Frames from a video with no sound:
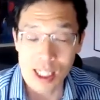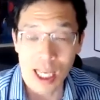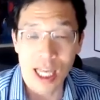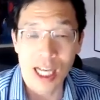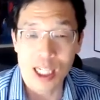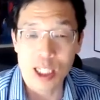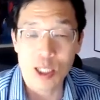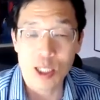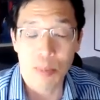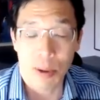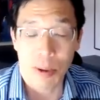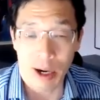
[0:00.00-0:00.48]

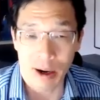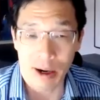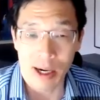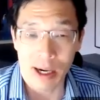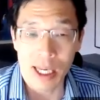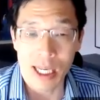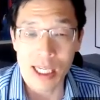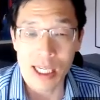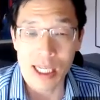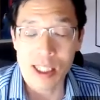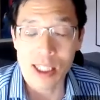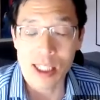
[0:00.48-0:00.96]

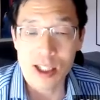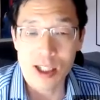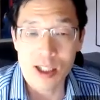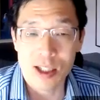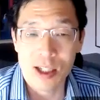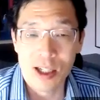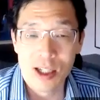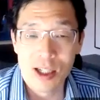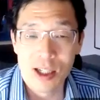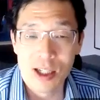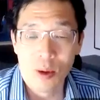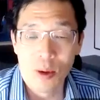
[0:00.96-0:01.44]

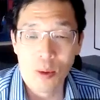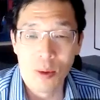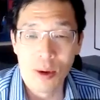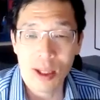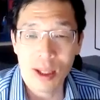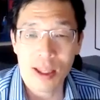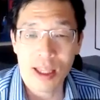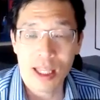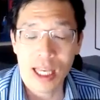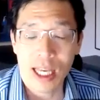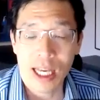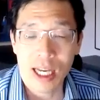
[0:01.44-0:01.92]
experience
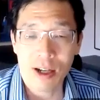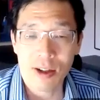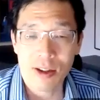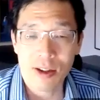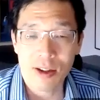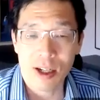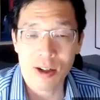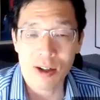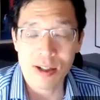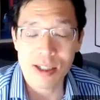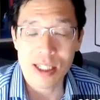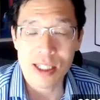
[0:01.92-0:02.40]
with the
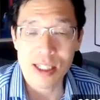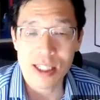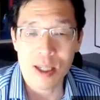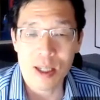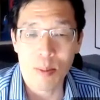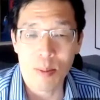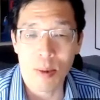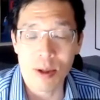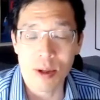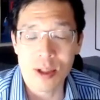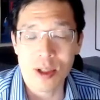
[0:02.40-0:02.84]
healthcare system.